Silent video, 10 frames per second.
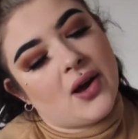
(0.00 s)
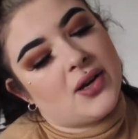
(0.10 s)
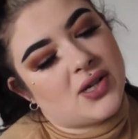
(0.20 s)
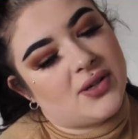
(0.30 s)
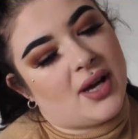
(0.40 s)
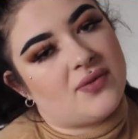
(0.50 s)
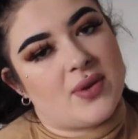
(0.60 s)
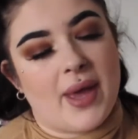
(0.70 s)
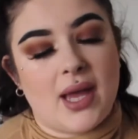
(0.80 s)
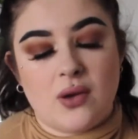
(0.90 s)
I don't have
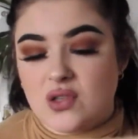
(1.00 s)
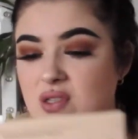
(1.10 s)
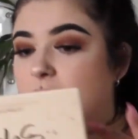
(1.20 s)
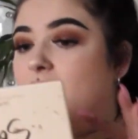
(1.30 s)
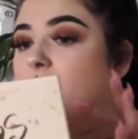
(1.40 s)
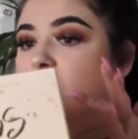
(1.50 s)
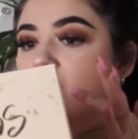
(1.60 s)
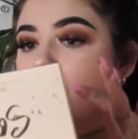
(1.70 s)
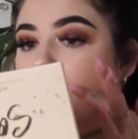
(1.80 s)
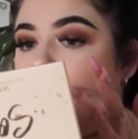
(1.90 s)
to pay hundreds of
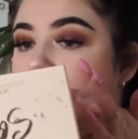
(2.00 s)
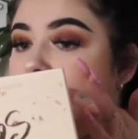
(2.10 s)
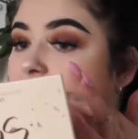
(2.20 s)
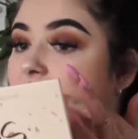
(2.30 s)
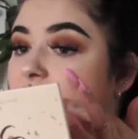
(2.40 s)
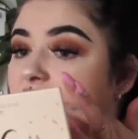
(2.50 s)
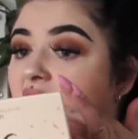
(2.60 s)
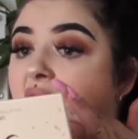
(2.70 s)
pounds. I paid £6.